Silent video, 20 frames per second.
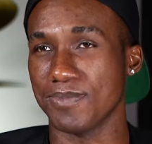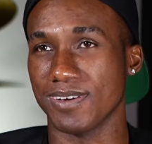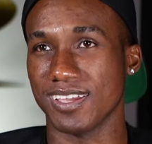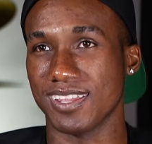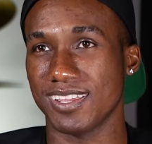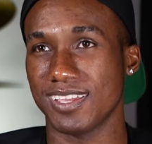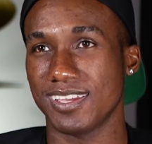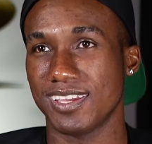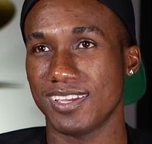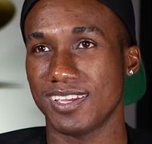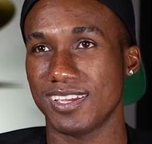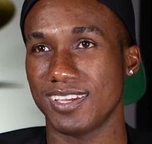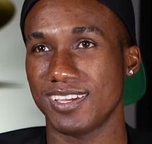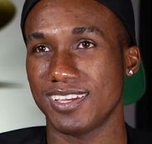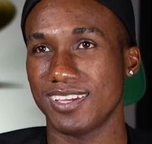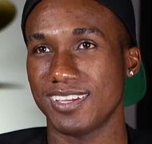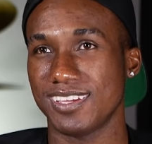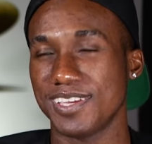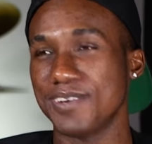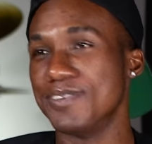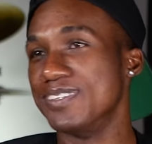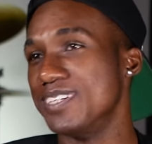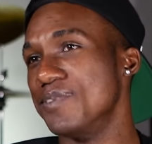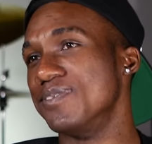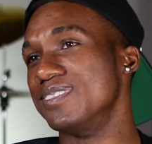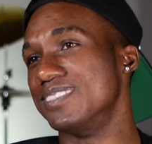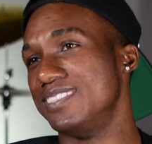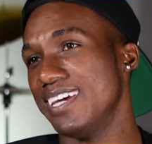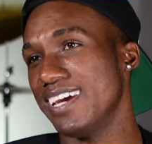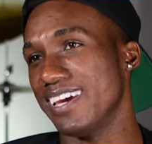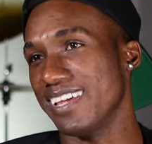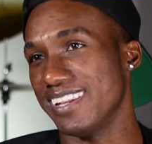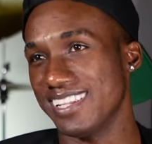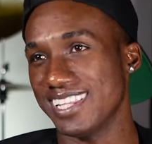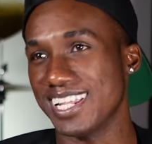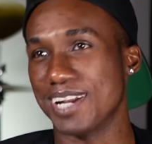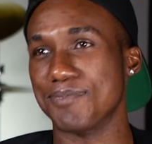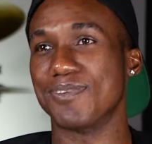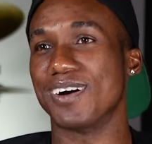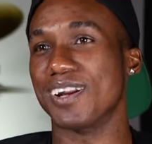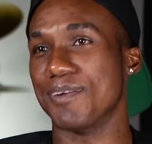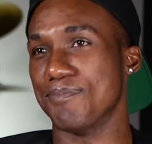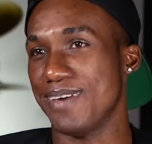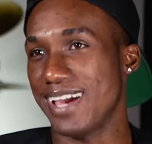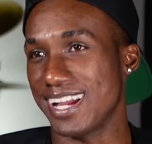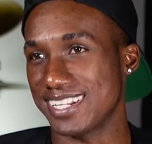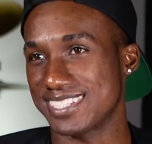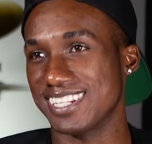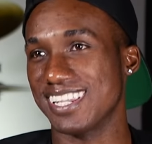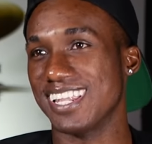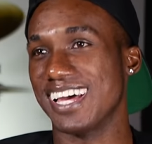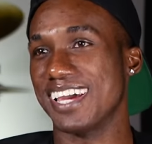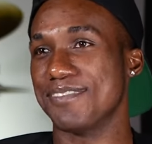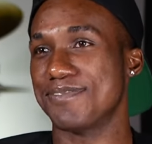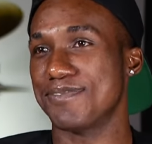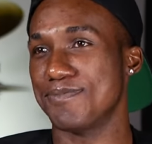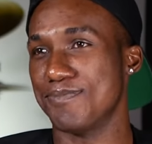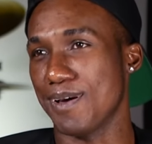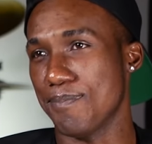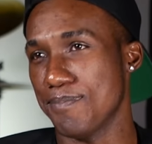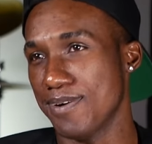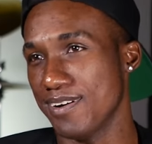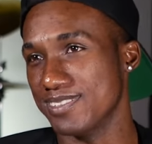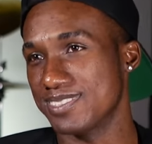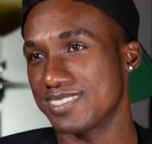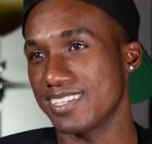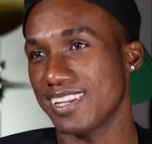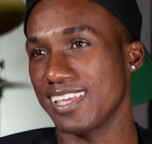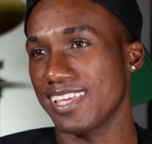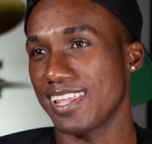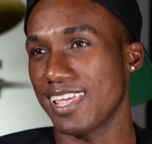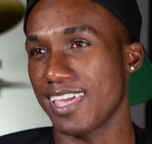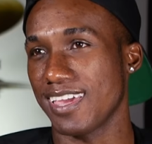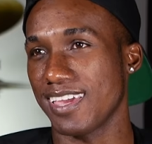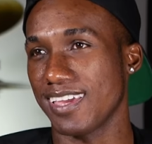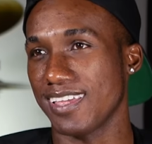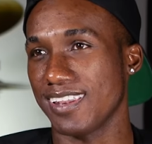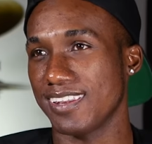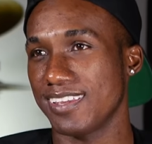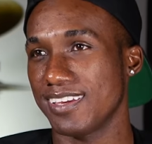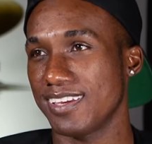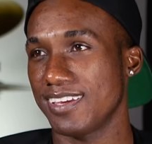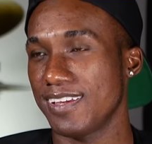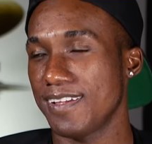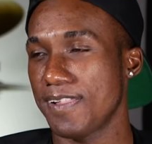but mm-hmm. it was it was dead. And I brought it back to life by posting it. And